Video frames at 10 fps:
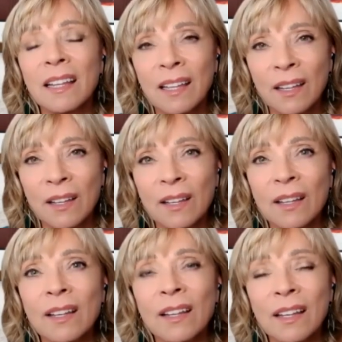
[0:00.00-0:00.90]

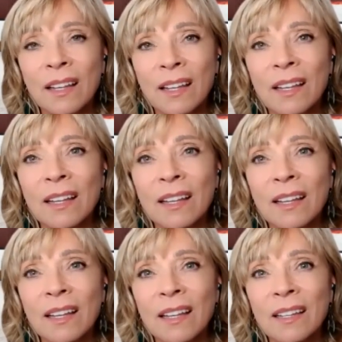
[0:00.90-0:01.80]

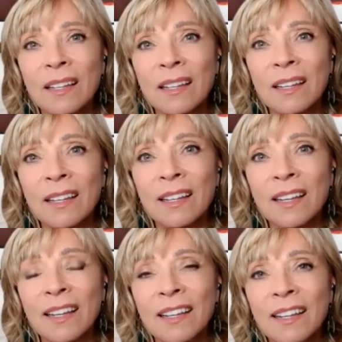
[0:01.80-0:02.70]

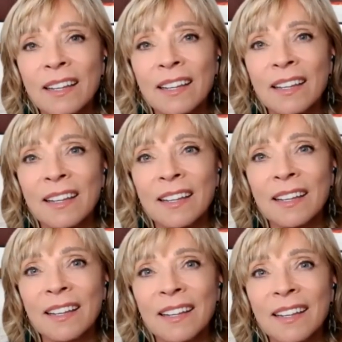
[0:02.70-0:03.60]

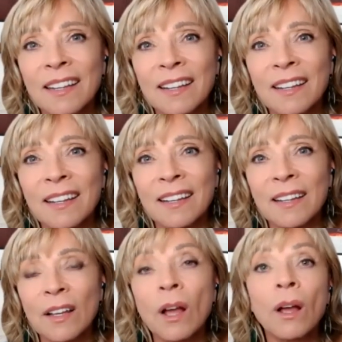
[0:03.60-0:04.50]

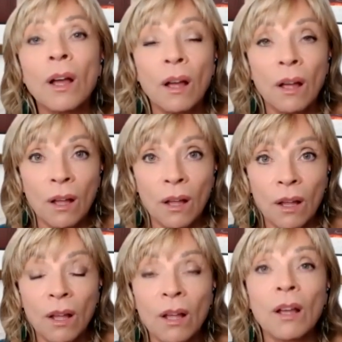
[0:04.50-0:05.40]

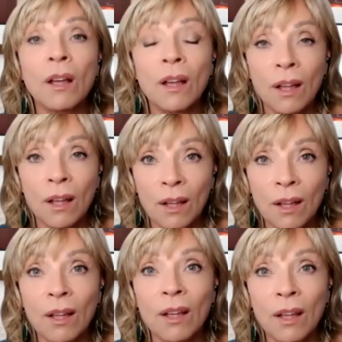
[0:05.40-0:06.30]

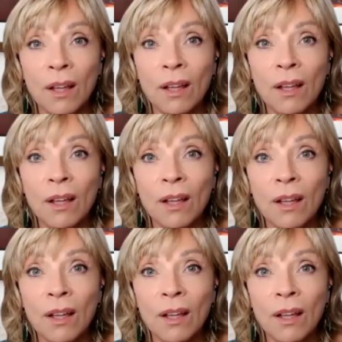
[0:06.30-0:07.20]

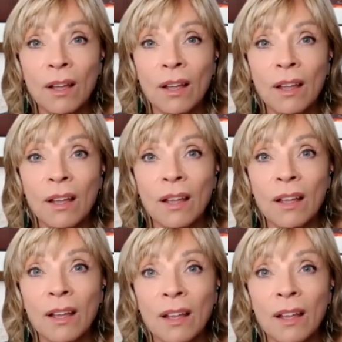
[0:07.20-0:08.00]
This person isn't speaking.